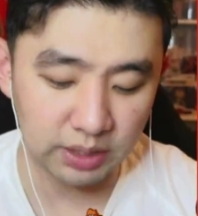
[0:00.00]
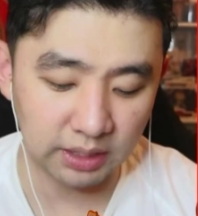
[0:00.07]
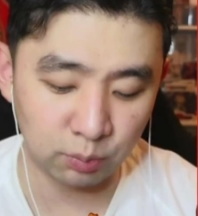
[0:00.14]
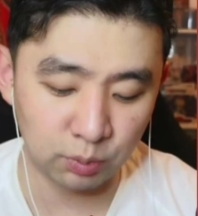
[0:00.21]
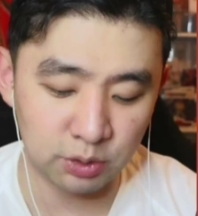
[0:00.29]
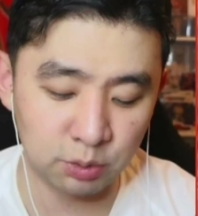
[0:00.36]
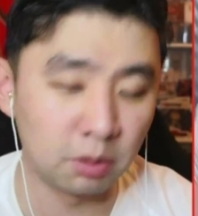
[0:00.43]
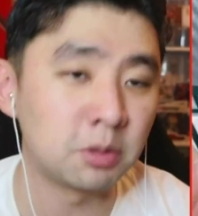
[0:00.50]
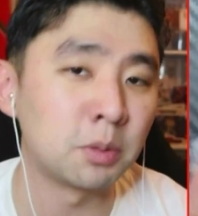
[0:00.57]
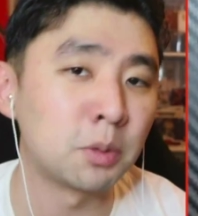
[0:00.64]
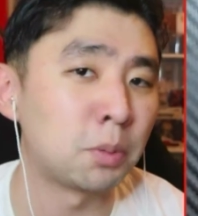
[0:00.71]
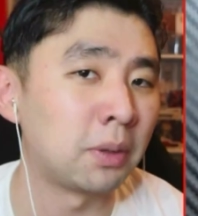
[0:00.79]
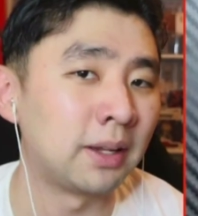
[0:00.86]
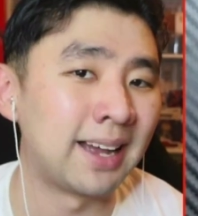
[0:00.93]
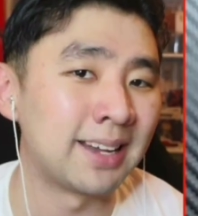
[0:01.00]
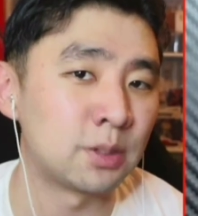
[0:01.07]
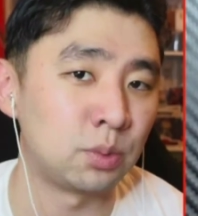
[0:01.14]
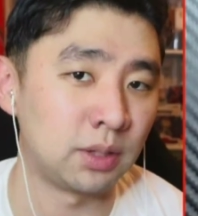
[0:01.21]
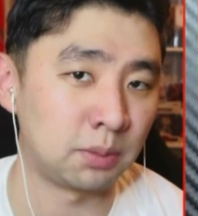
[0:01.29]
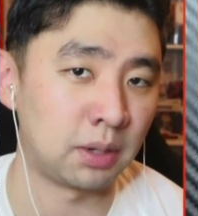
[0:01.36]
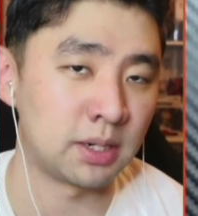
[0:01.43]
which we were supposed to play last
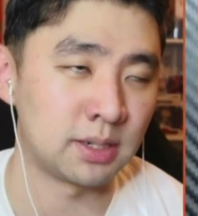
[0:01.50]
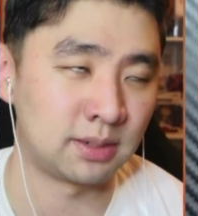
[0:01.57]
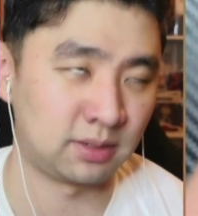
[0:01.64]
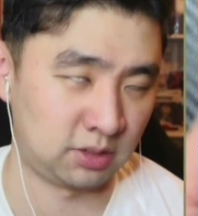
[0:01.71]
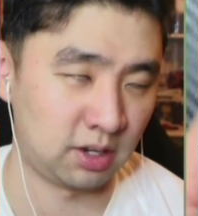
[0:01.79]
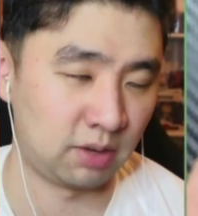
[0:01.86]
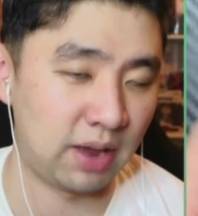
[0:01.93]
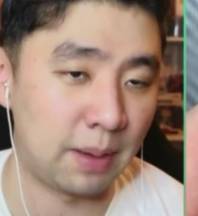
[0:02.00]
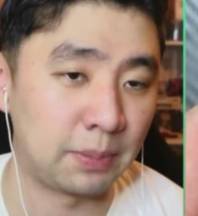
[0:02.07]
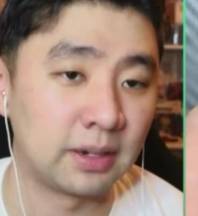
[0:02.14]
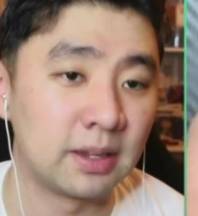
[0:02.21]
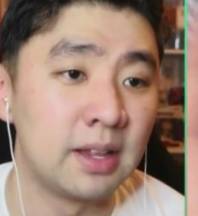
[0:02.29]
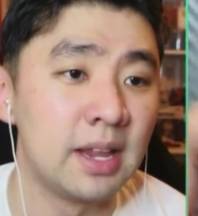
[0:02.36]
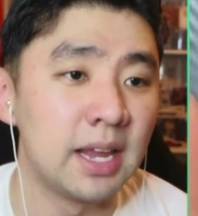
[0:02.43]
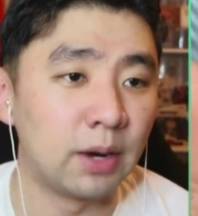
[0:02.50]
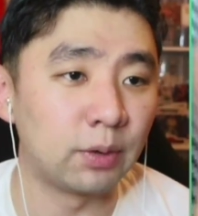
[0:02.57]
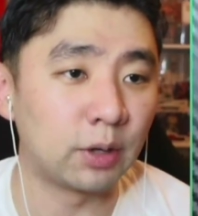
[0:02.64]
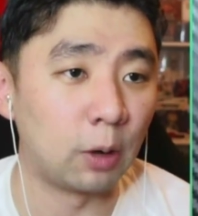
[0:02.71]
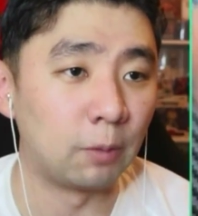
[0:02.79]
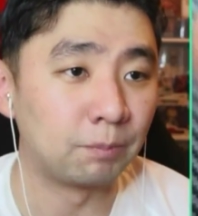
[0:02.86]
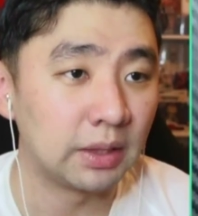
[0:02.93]
week, but stuff happened. Here we
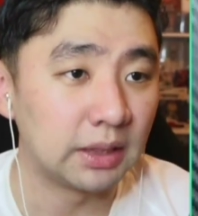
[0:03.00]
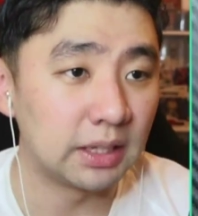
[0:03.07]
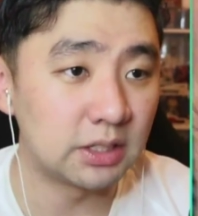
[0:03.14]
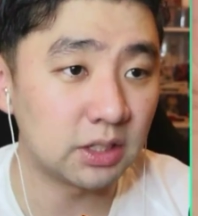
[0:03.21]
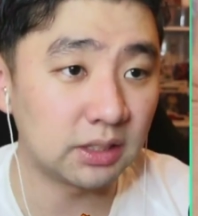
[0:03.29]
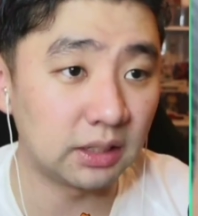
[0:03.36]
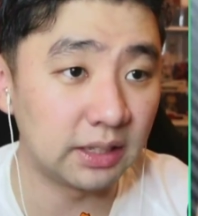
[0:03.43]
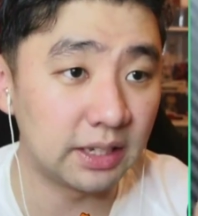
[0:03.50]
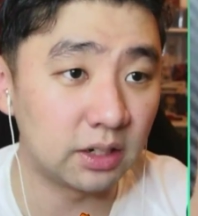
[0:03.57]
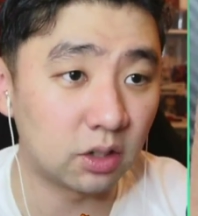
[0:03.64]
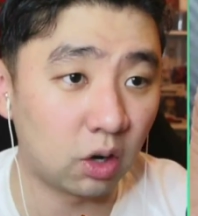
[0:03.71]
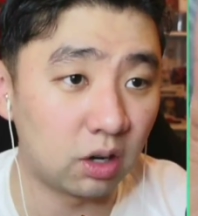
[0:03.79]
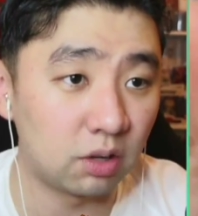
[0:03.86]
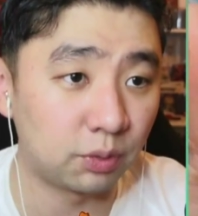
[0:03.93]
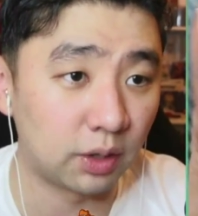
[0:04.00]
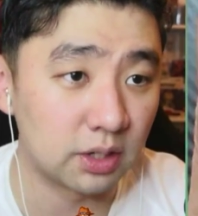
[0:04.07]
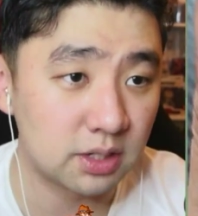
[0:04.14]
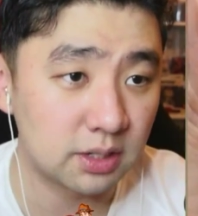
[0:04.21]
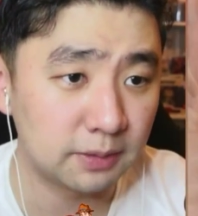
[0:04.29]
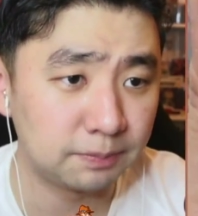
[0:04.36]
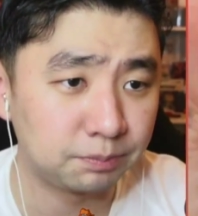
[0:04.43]
go. Let's look at the leader card first.